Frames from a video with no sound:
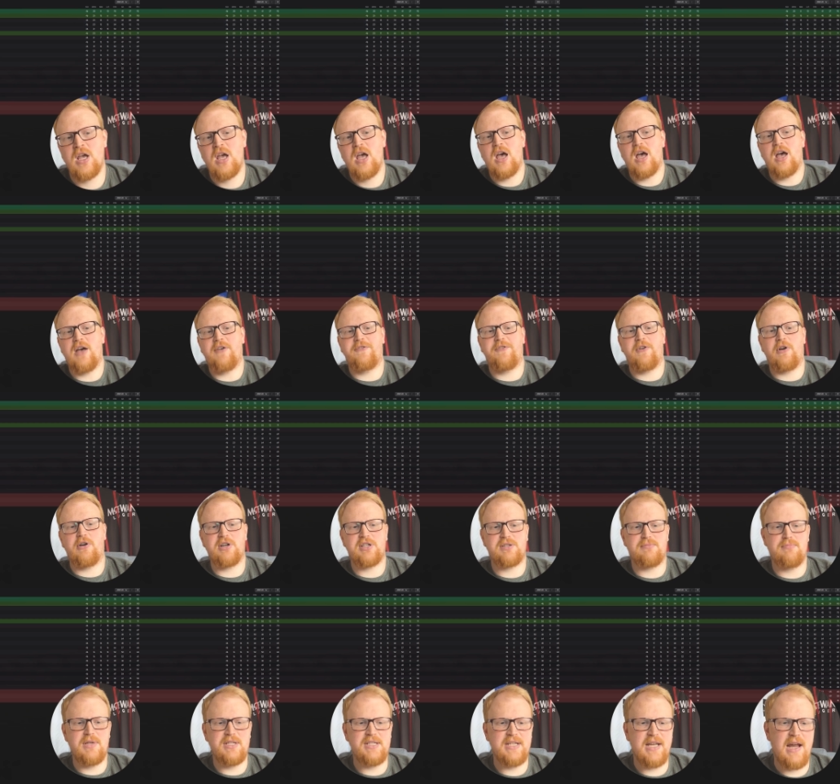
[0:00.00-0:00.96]
Uh, Forest
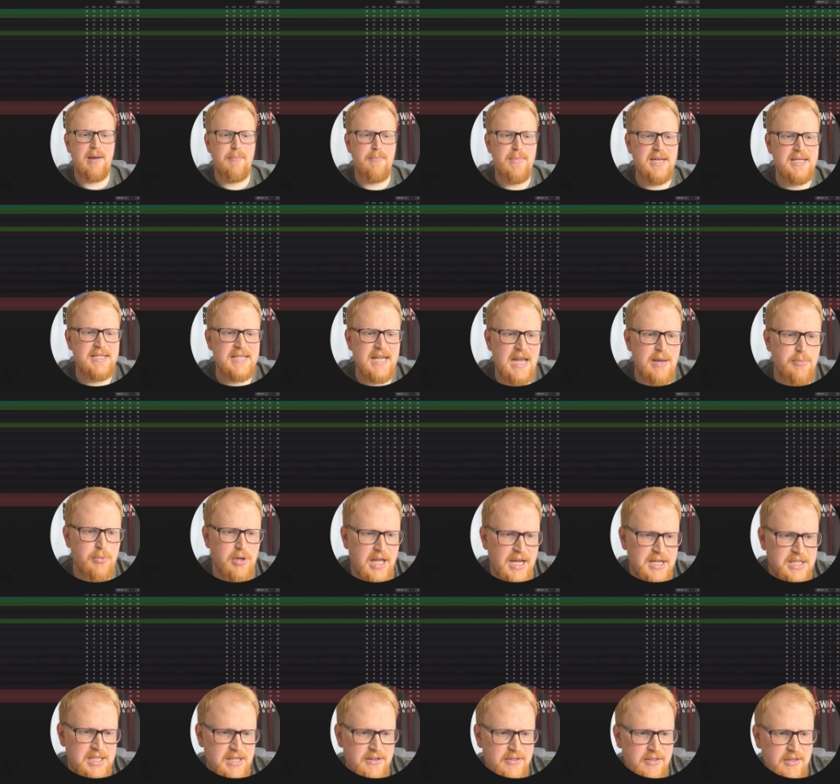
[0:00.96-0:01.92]
missing out mid-table,
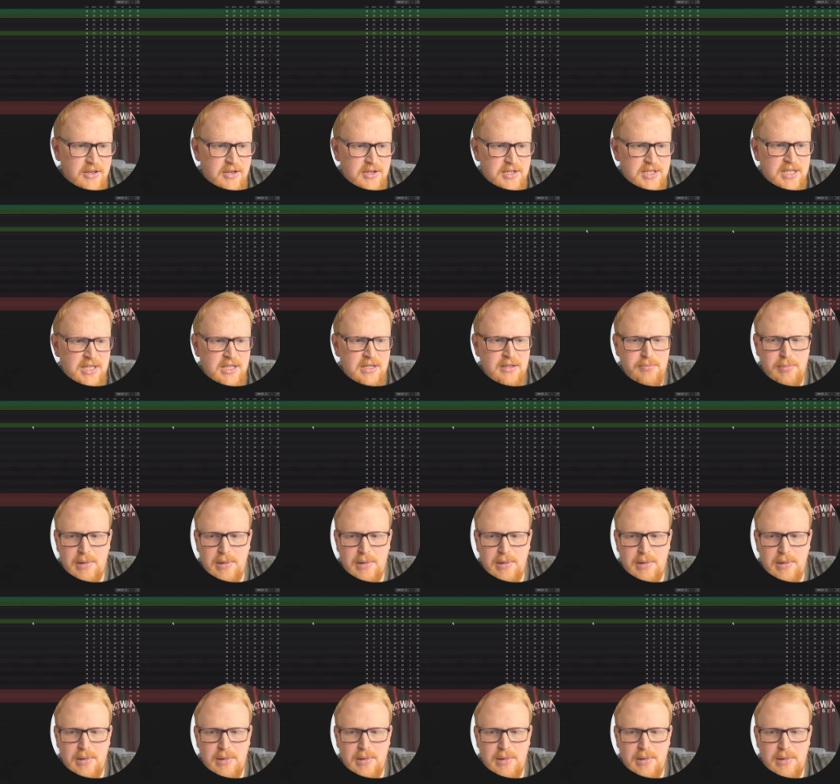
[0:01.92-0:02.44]
actually, thirteenth.